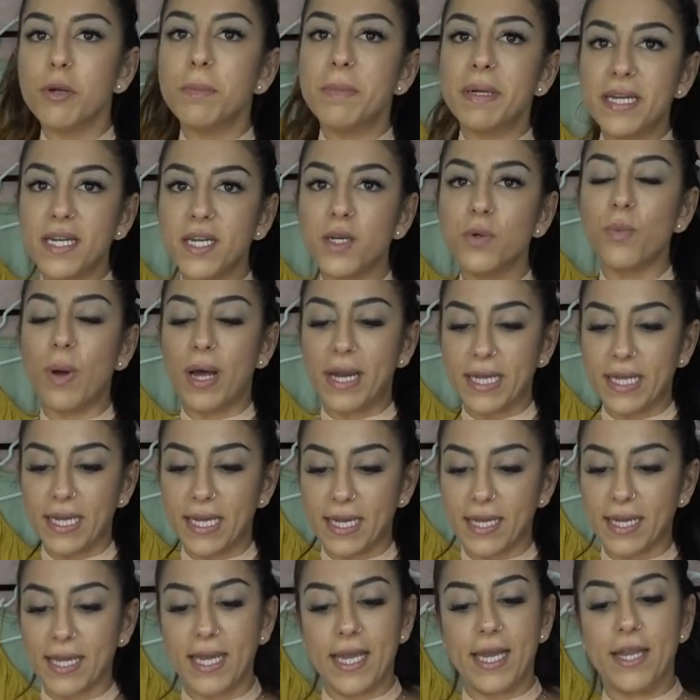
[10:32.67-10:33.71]
Armenian
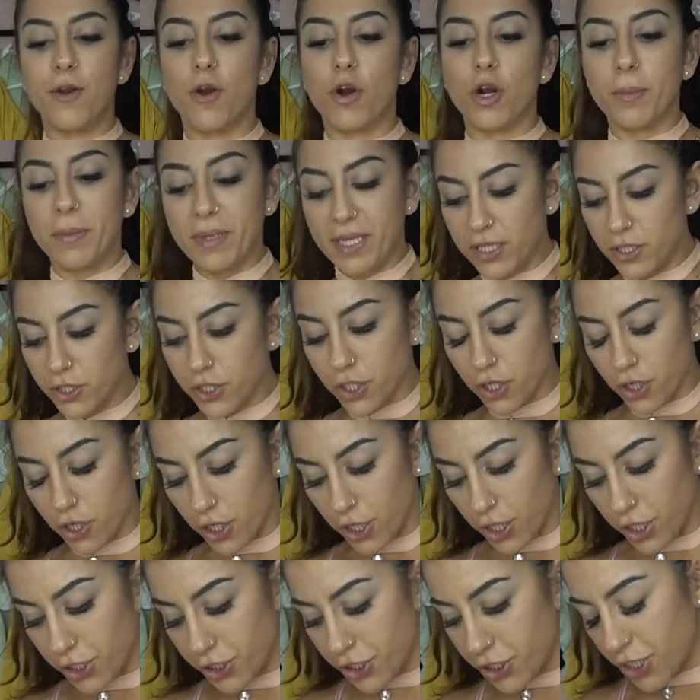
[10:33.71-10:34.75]
wedding in an Armenian
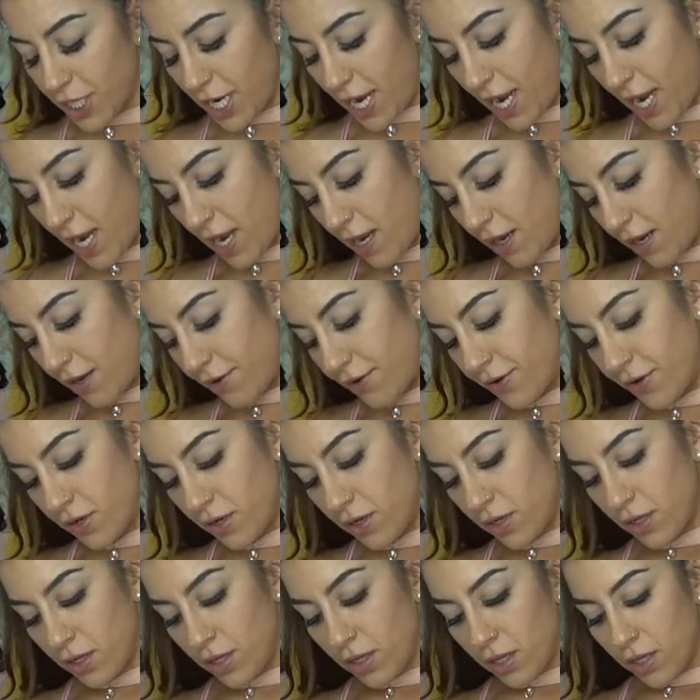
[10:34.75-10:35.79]
church, and
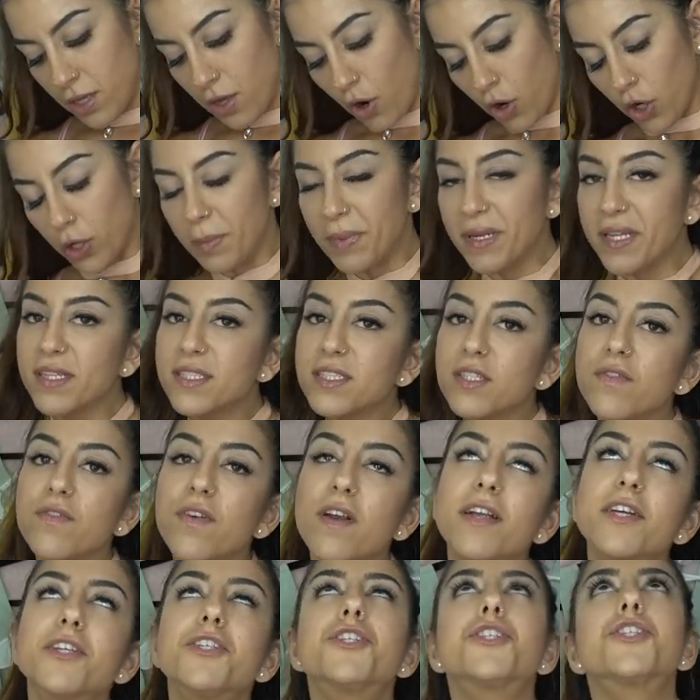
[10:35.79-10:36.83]
Armenians are
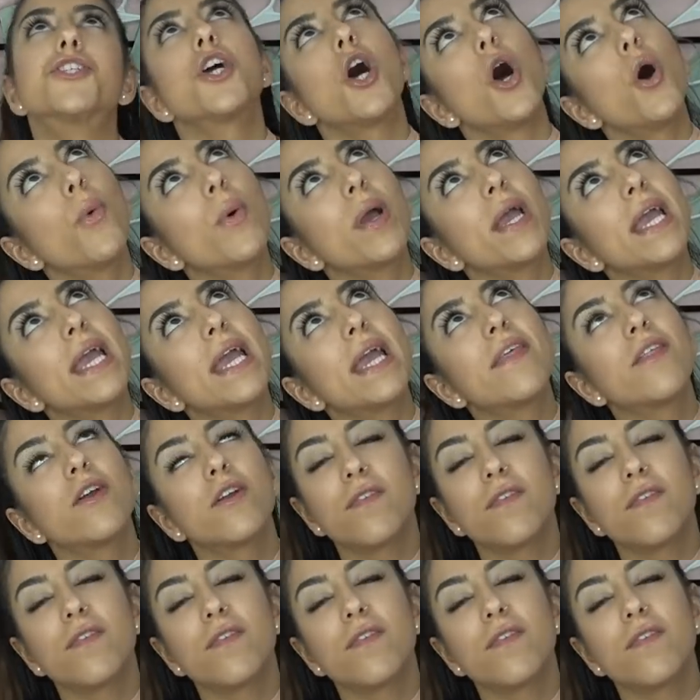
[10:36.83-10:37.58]
very showy.